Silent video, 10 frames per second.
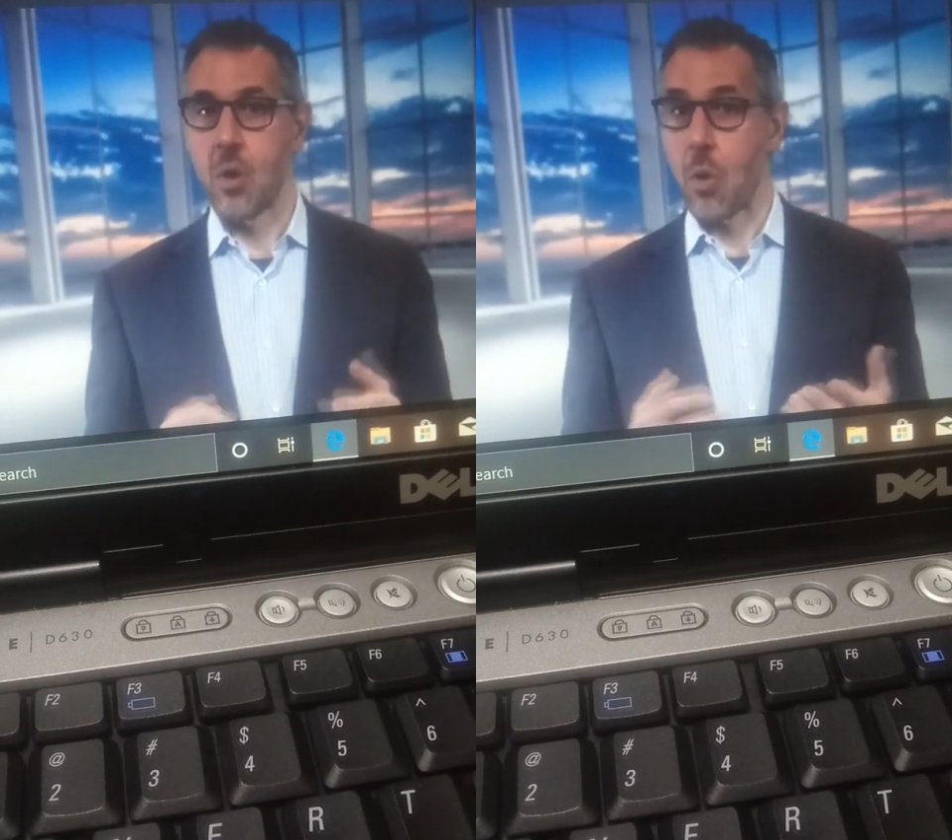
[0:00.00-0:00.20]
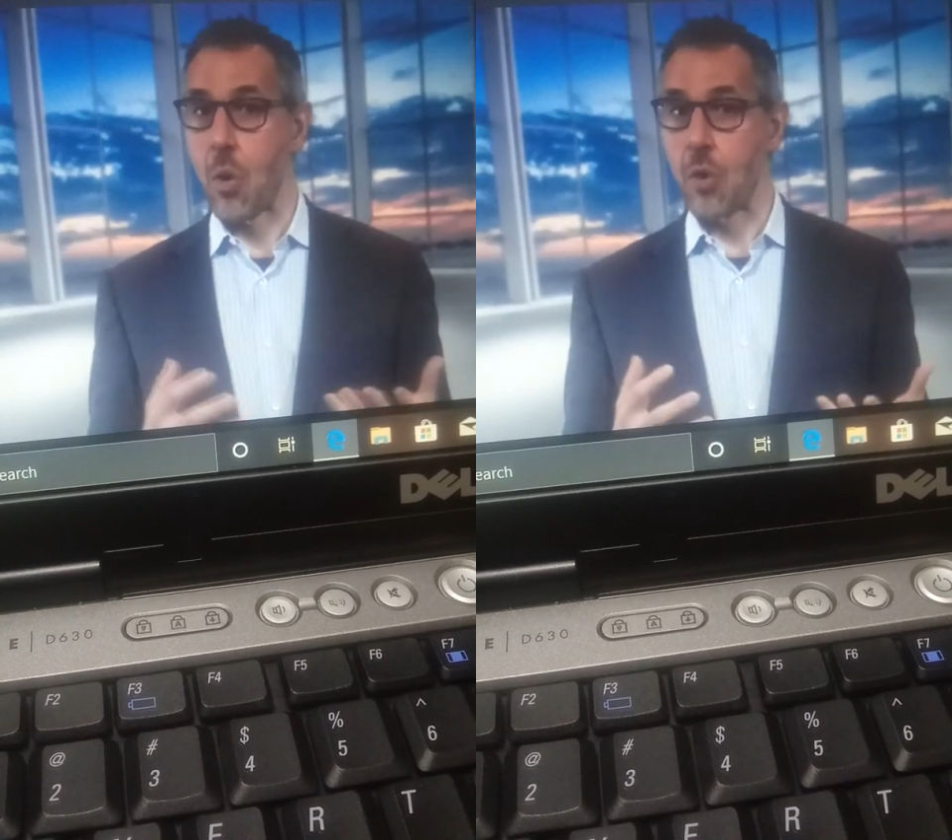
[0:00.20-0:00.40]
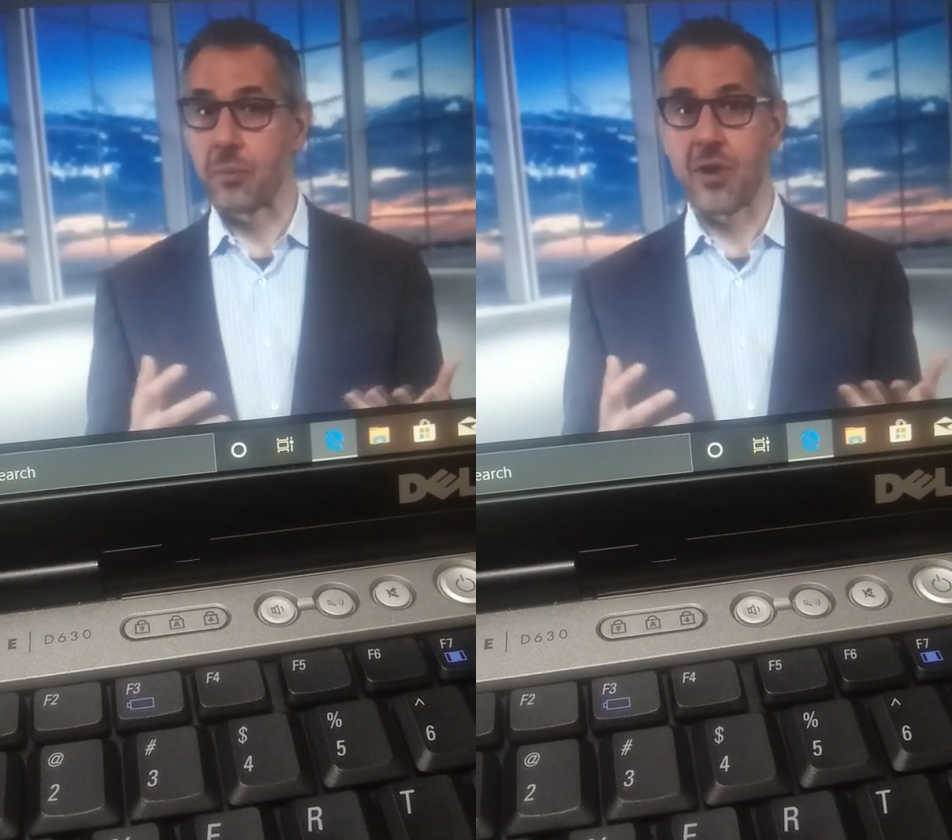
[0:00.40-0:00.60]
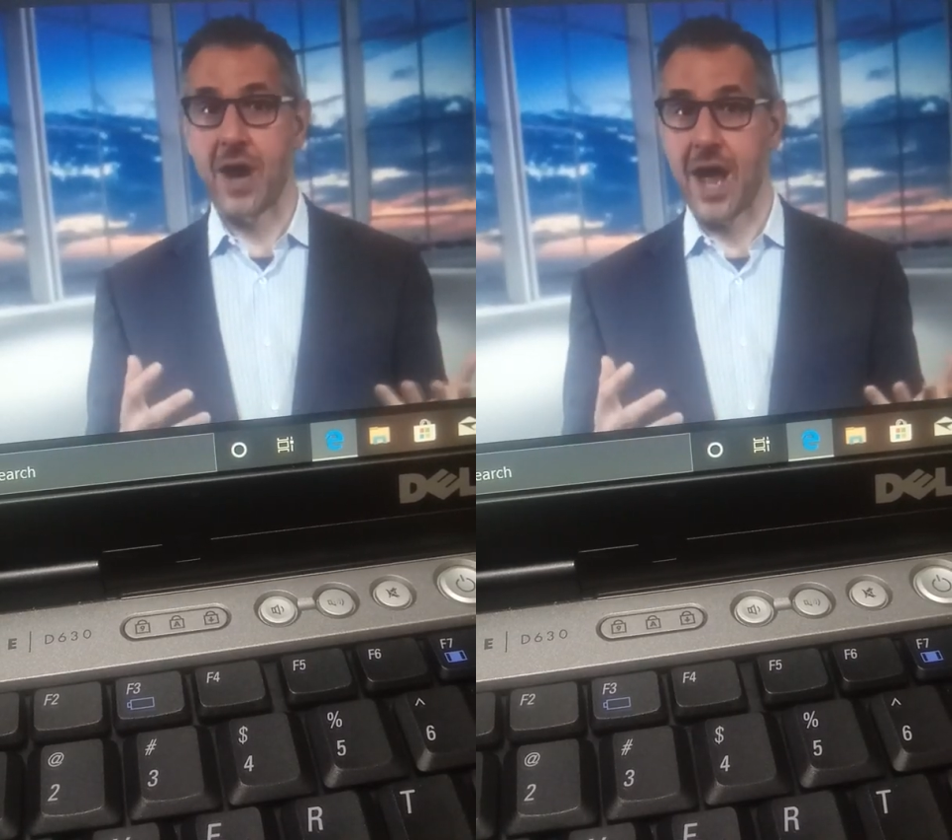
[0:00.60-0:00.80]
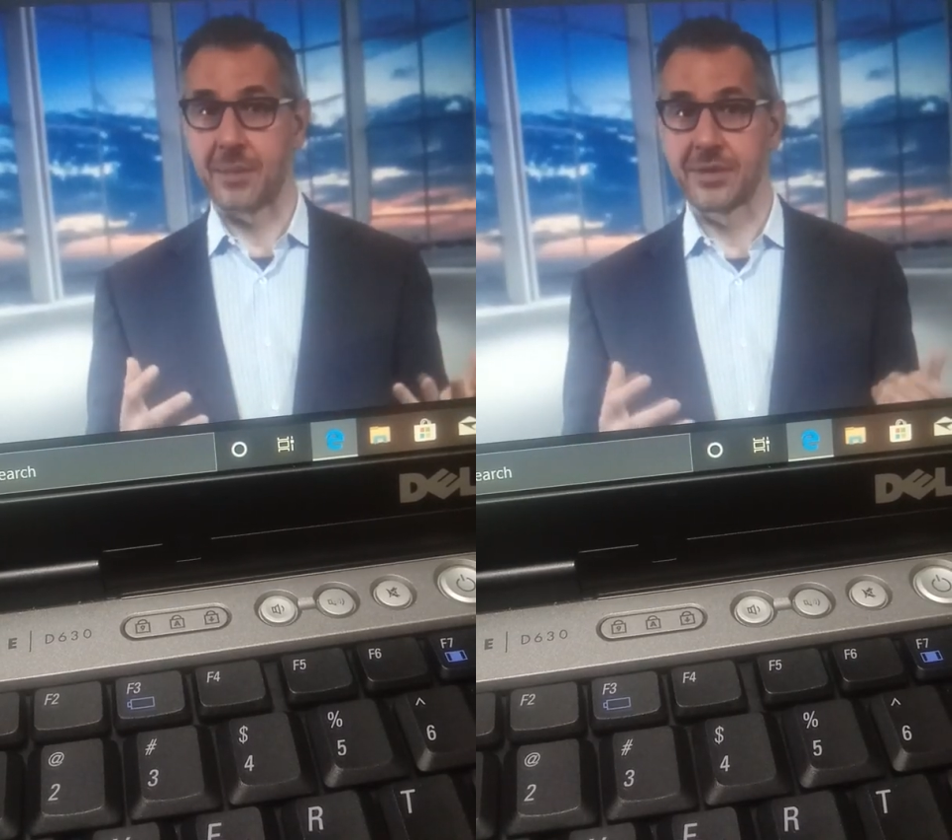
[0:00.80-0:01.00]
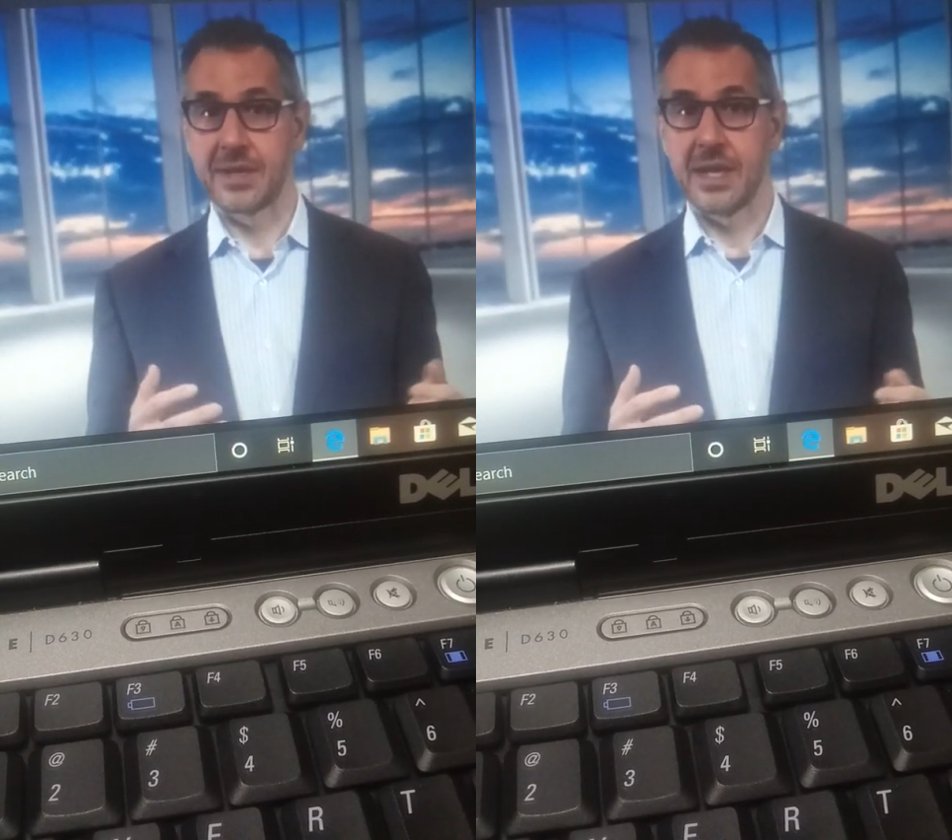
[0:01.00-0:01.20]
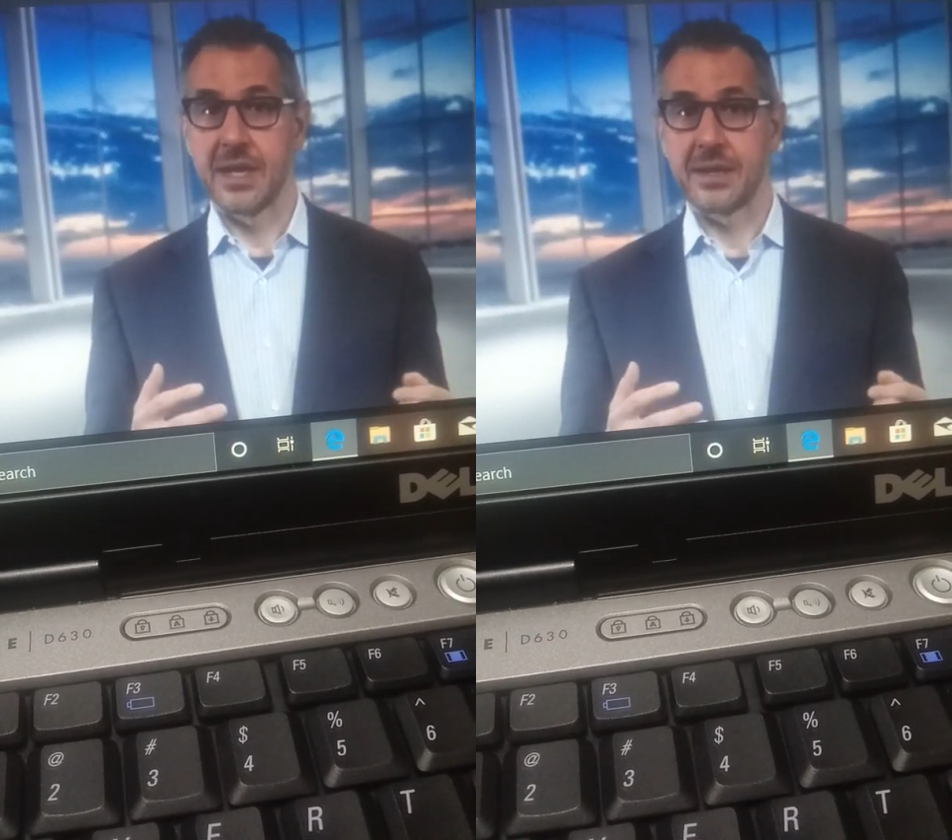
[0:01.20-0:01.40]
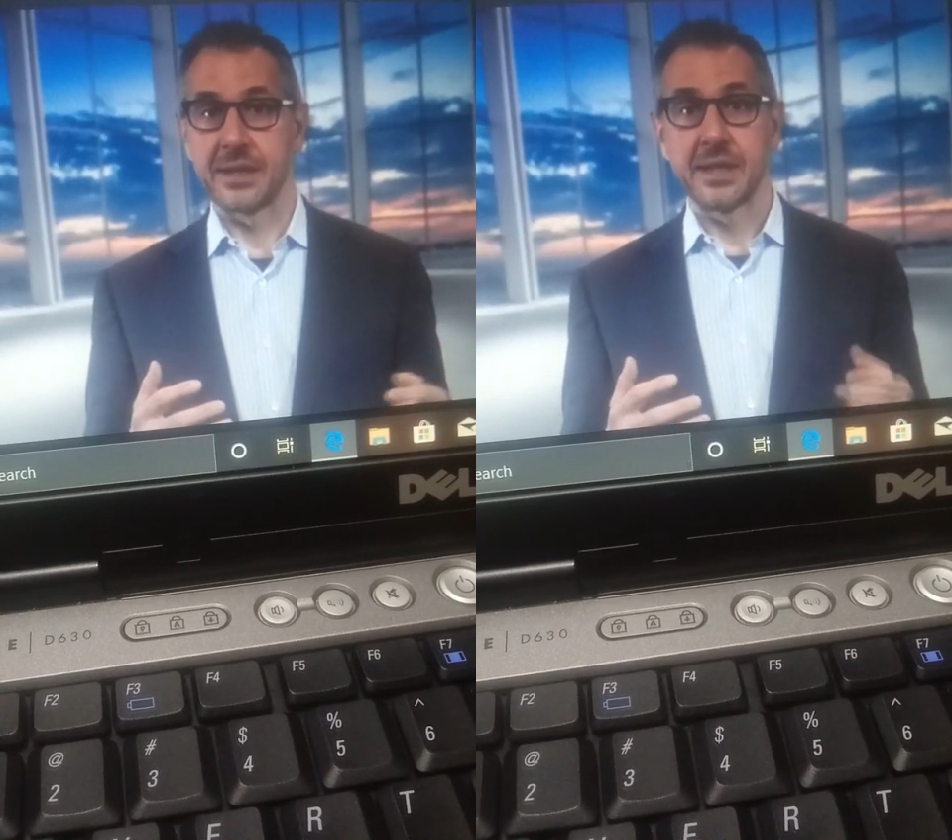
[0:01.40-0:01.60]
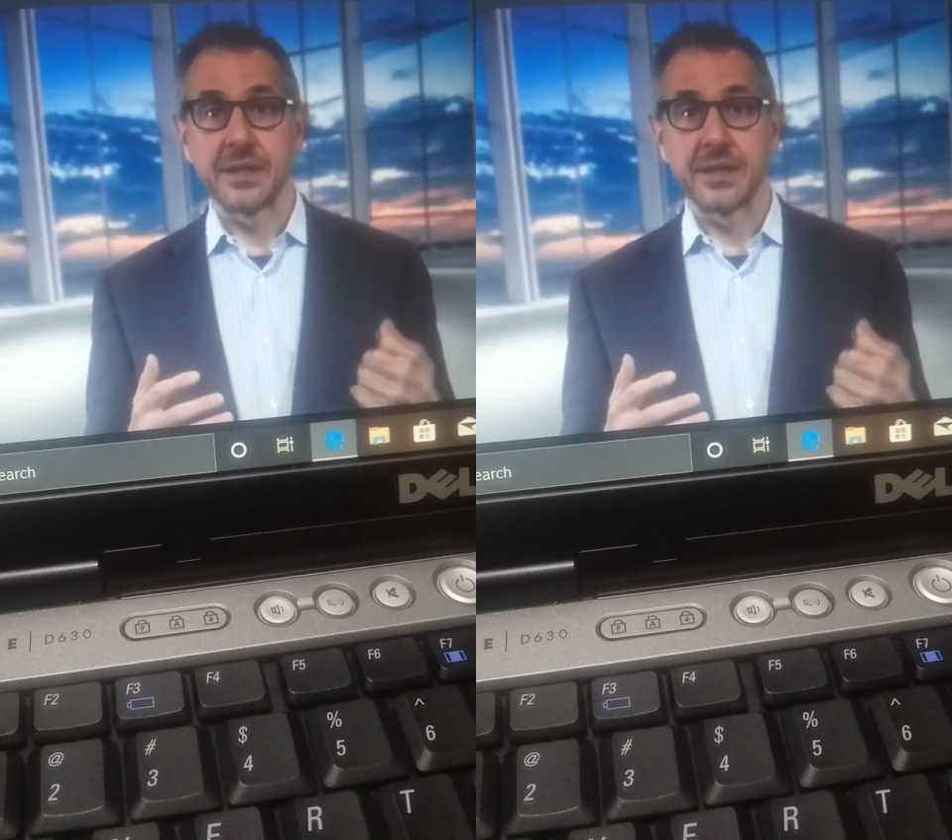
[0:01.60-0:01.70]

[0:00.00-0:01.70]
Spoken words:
or perhaps that a